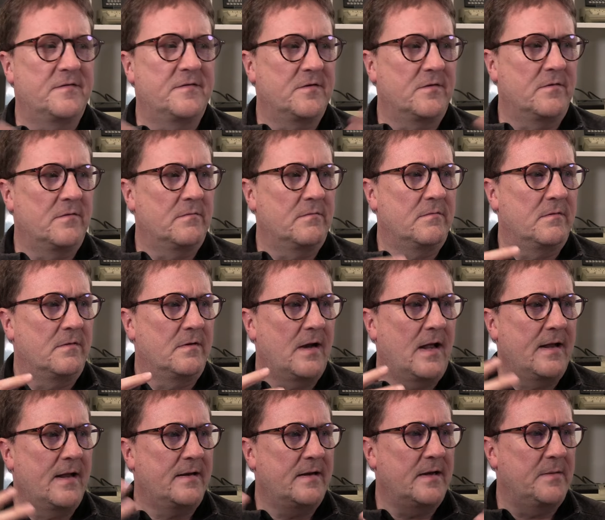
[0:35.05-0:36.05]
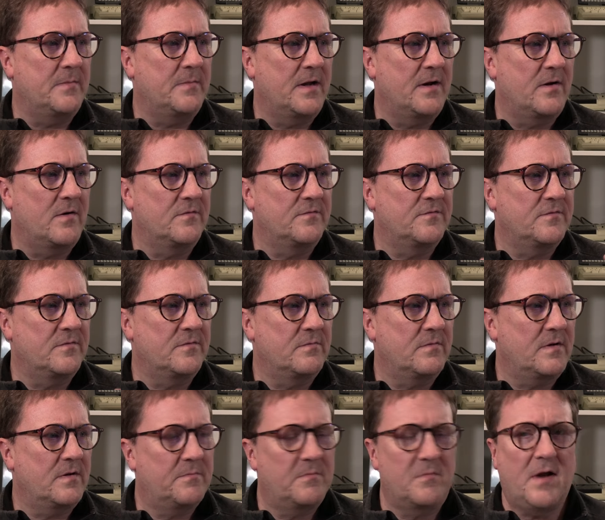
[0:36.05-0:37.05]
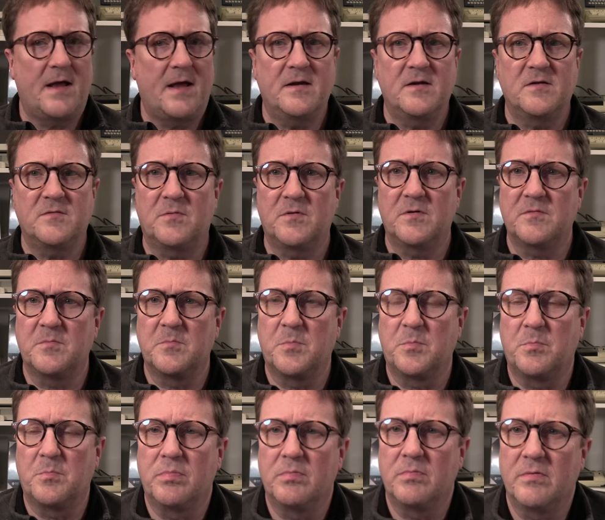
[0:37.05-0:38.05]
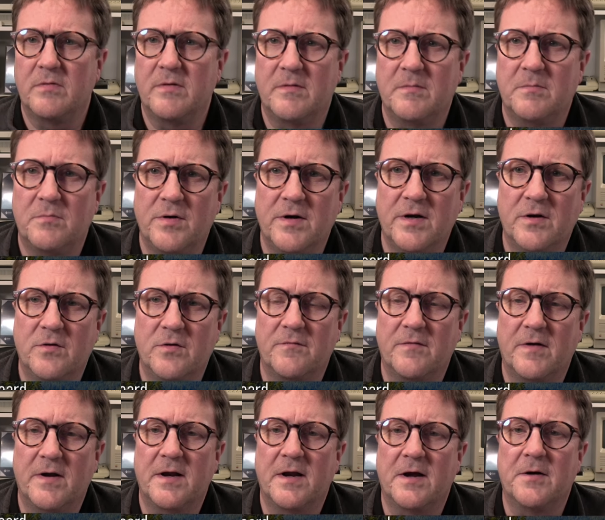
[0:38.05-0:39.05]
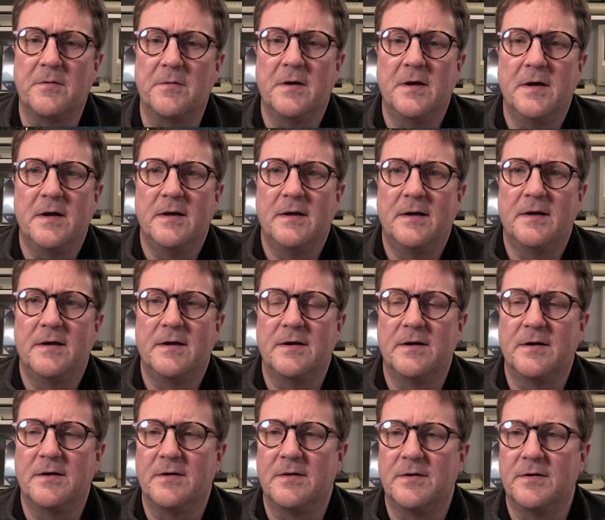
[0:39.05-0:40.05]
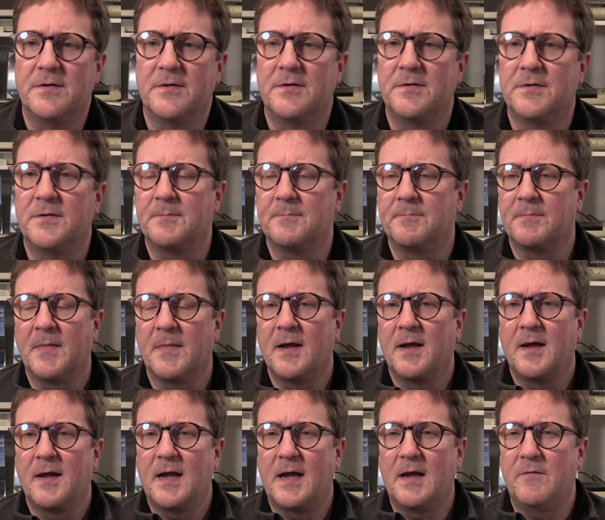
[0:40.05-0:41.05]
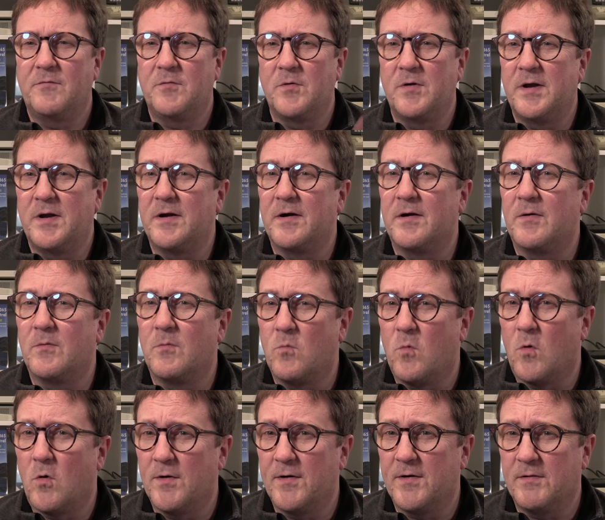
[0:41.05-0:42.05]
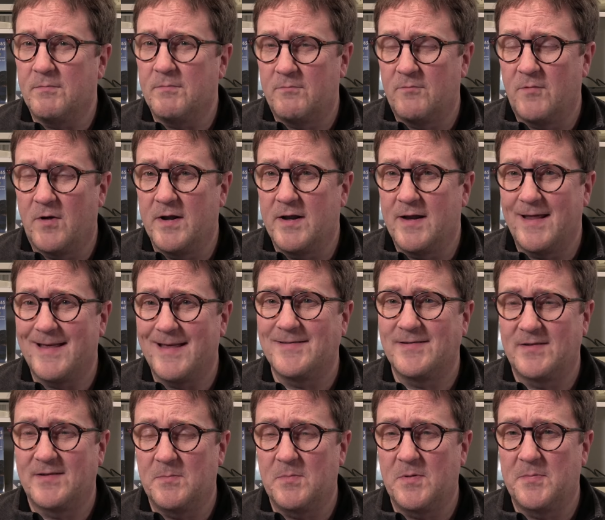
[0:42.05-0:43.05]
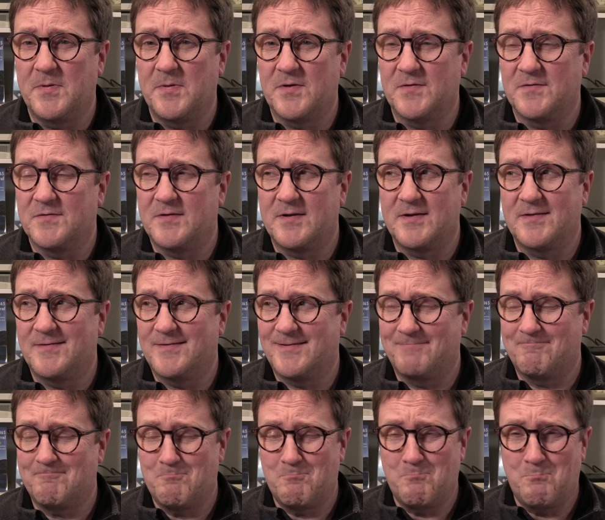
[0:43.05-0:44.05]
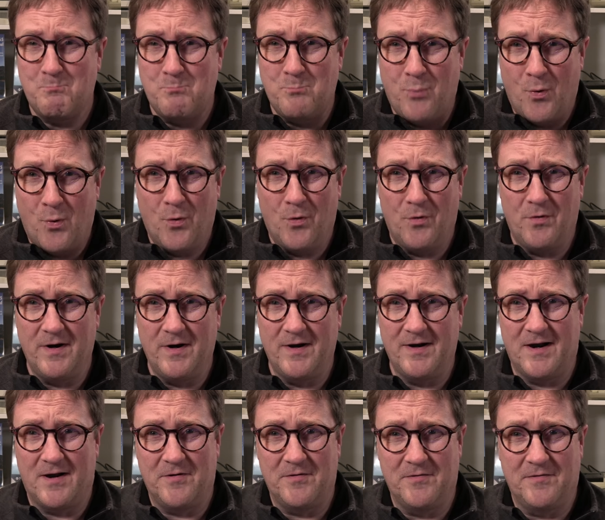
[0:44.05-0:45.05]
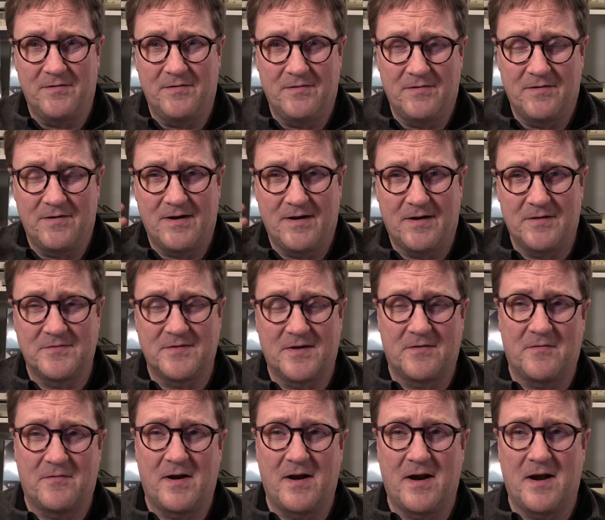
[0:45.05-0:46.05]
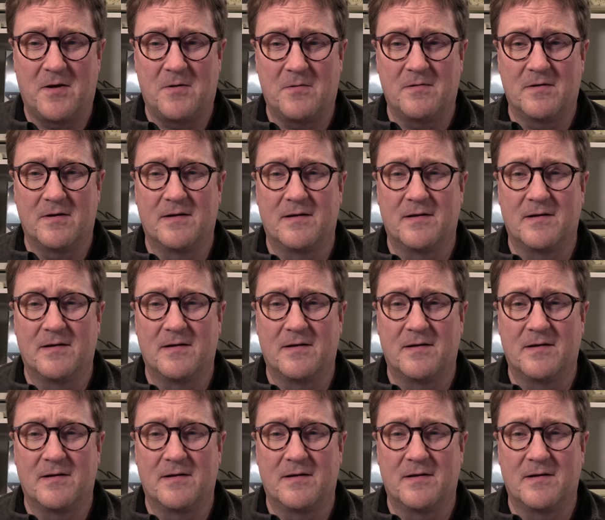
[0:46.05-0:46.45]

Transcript: So lightning might also, lightning's pretty good right now. If you hear water running, that's simply because it's pouring down outside right now.